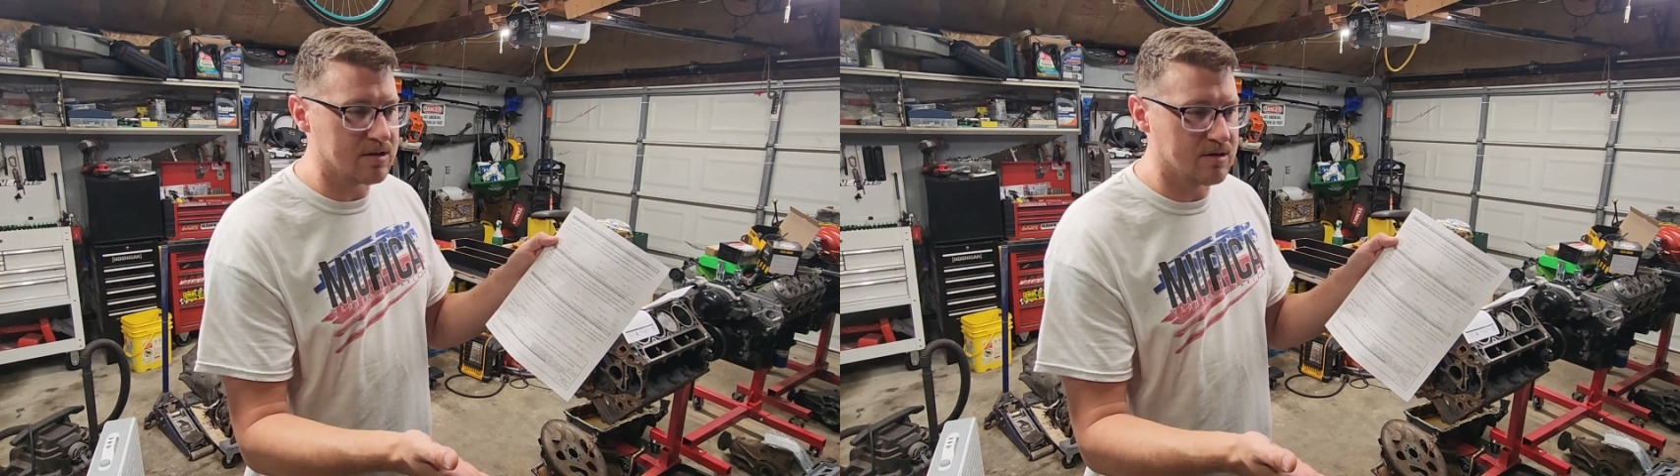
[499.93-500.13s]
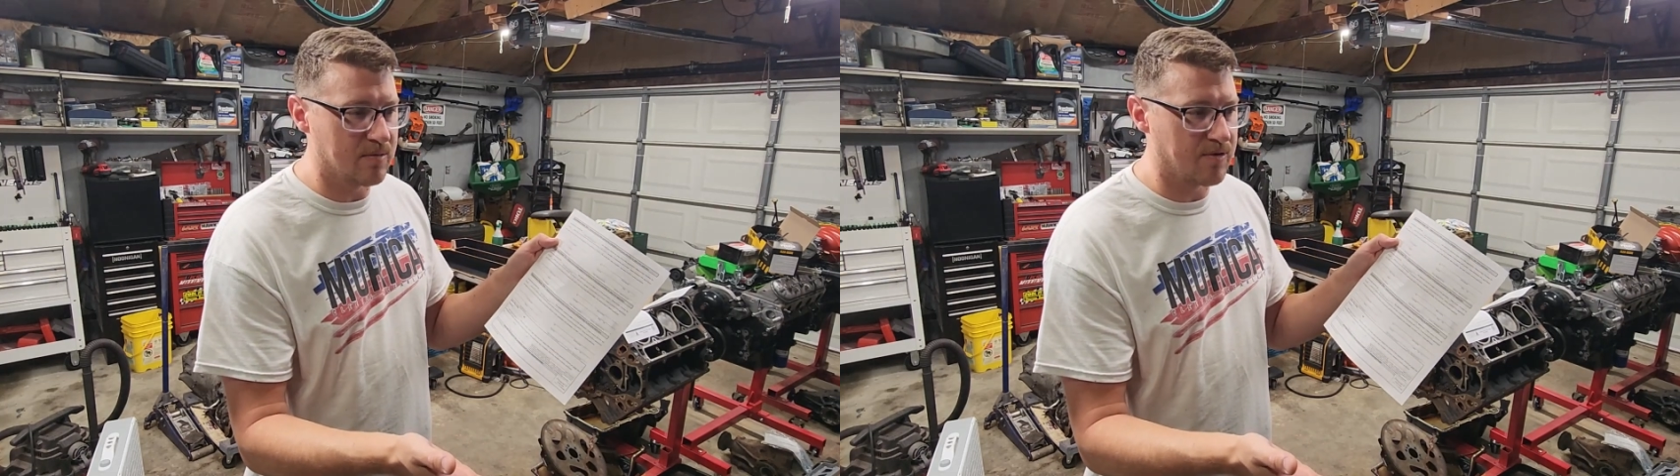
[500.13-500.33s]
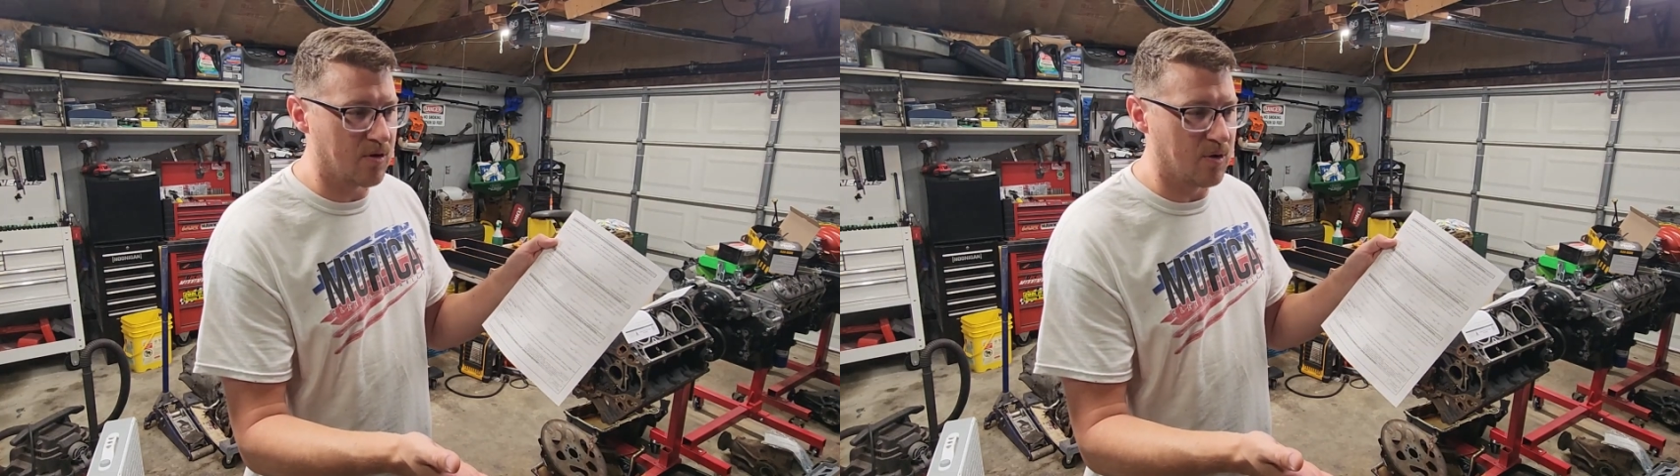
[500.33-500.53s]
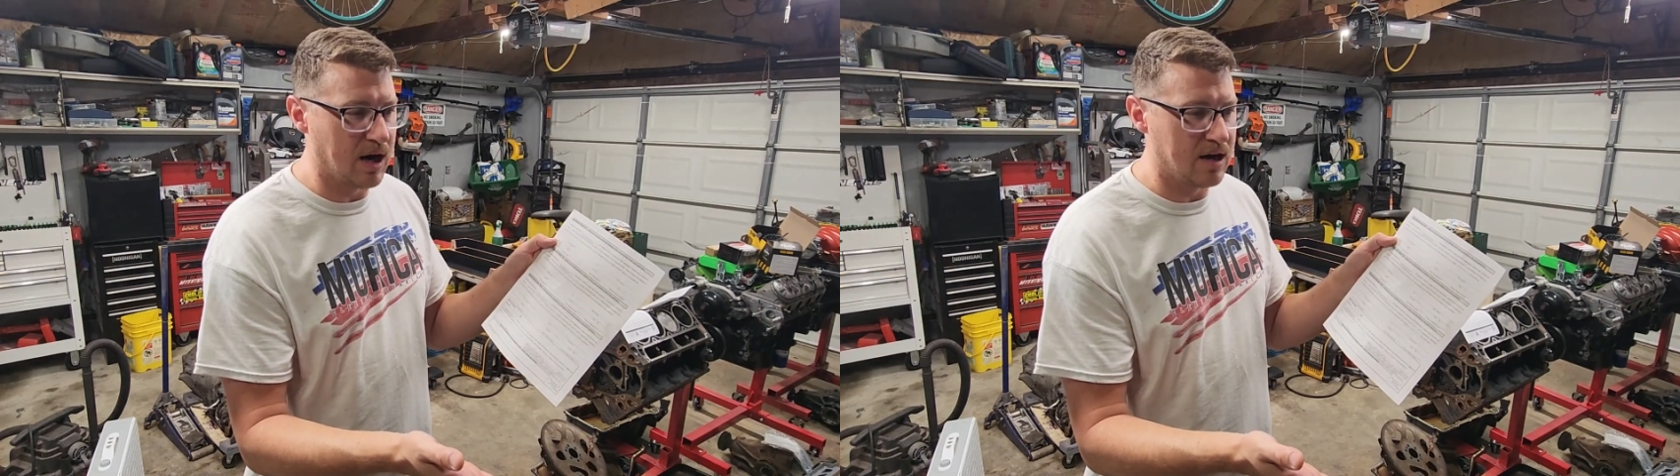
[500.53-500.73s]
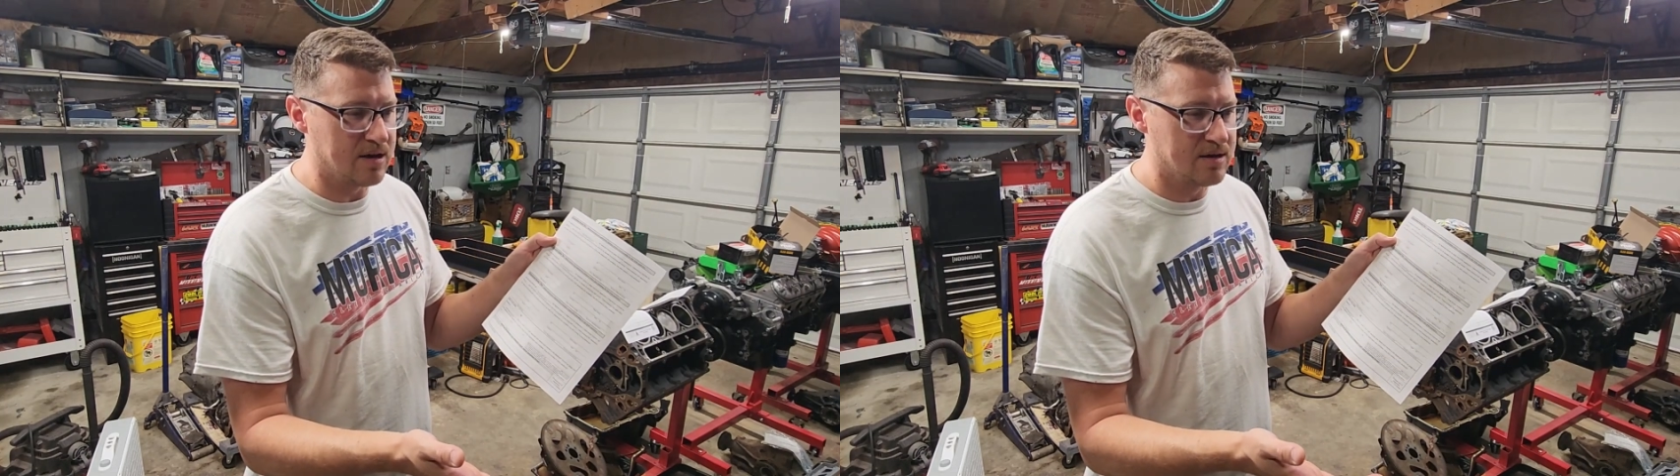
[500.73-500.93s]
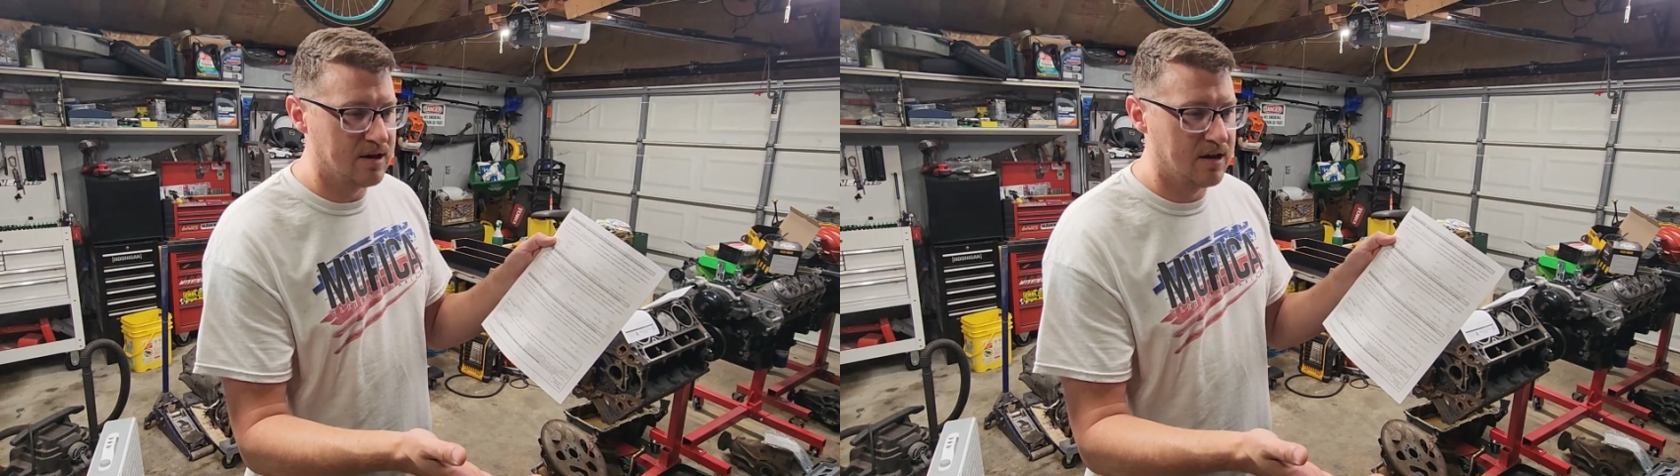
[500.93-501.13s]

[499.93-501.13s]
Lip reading: to him for a while,